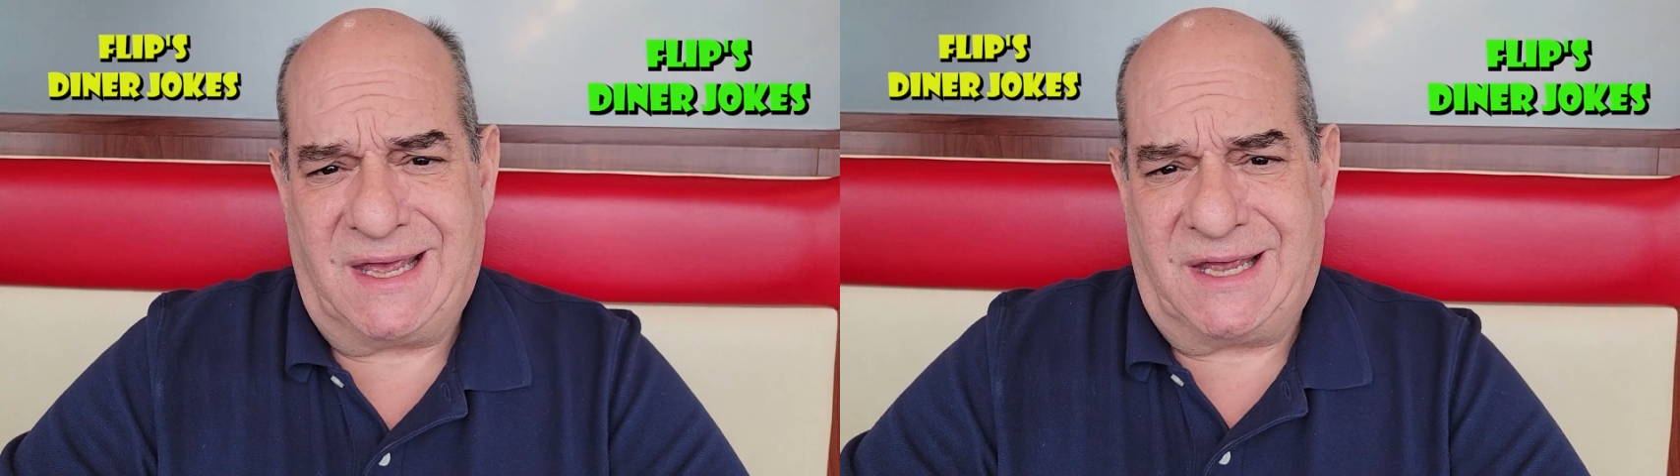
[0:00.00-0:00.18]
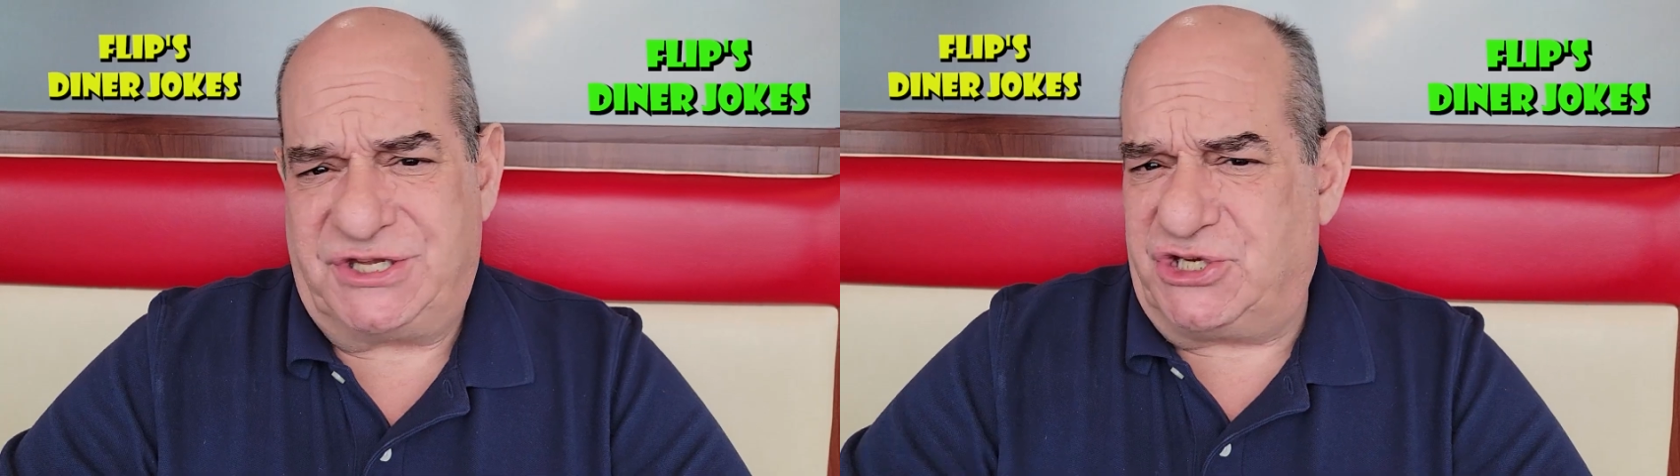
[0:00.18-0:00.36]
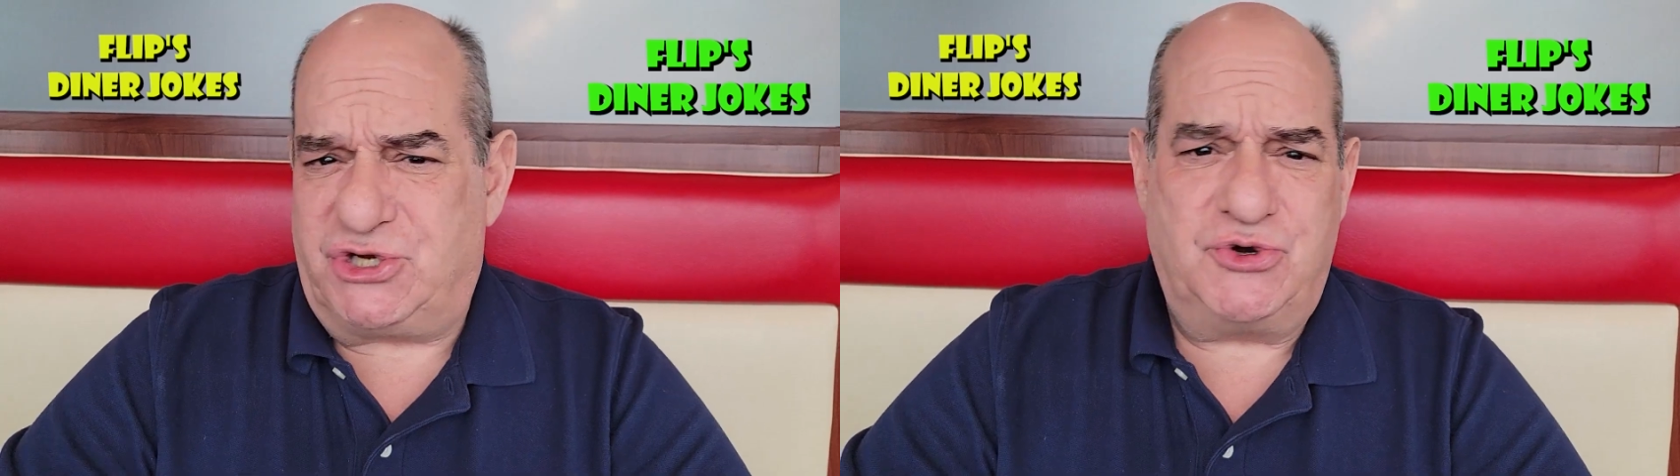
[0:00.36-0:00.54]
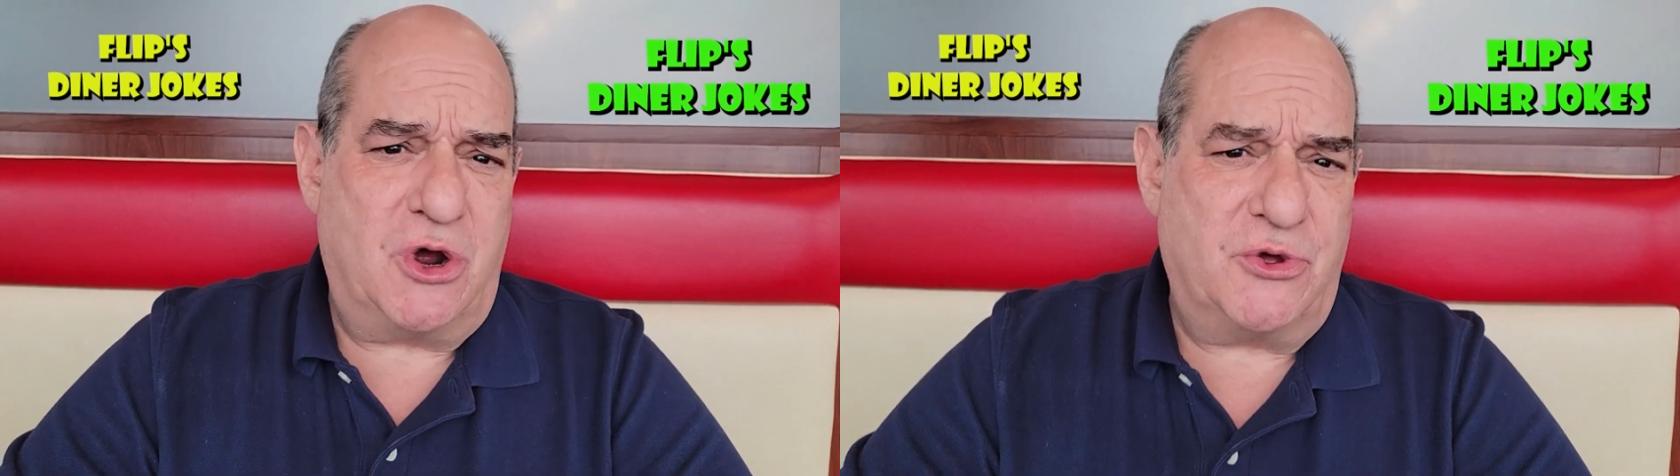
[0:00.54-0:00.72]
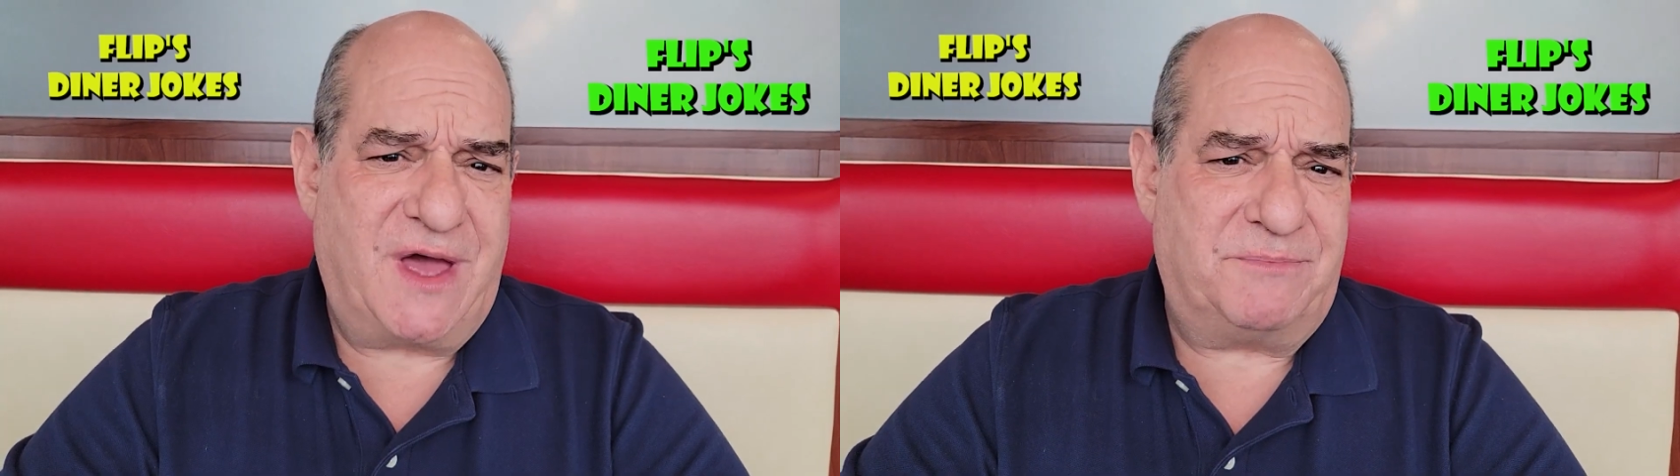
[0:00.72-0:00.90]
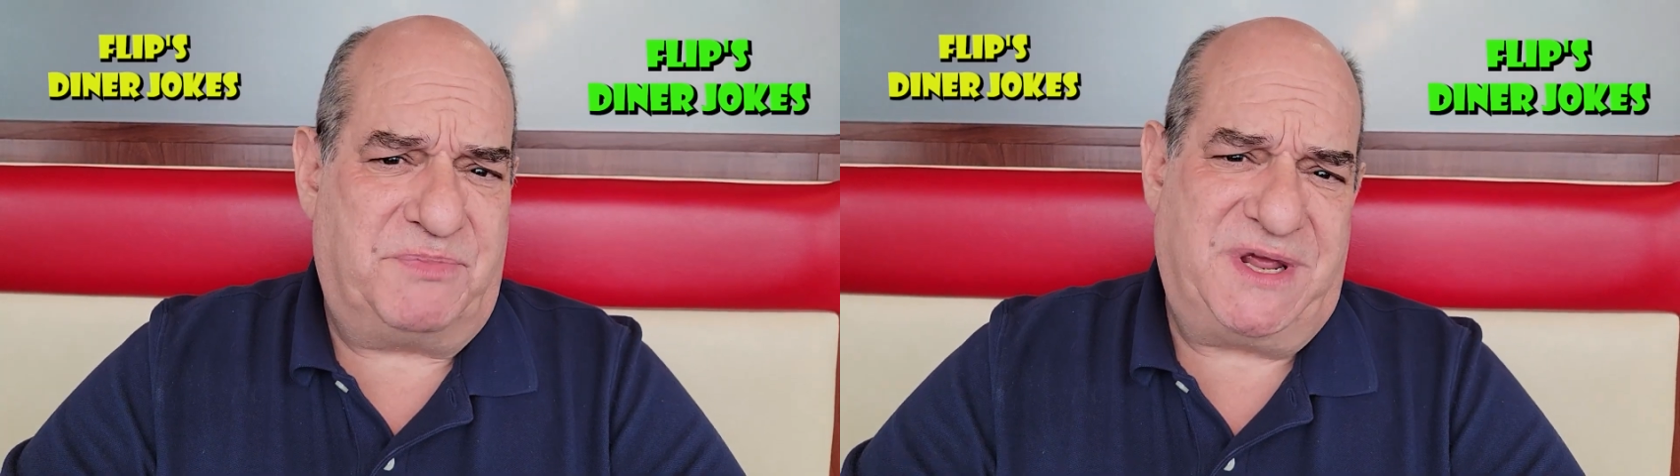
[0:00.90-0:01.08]
Did you know
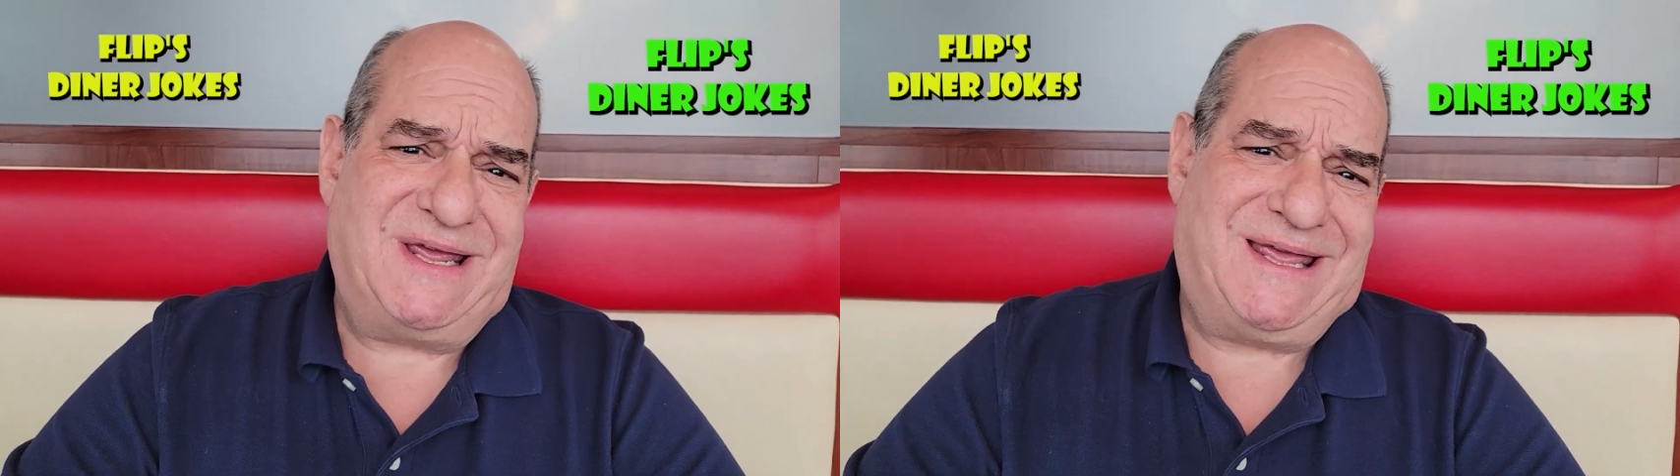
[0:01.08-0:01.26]
that being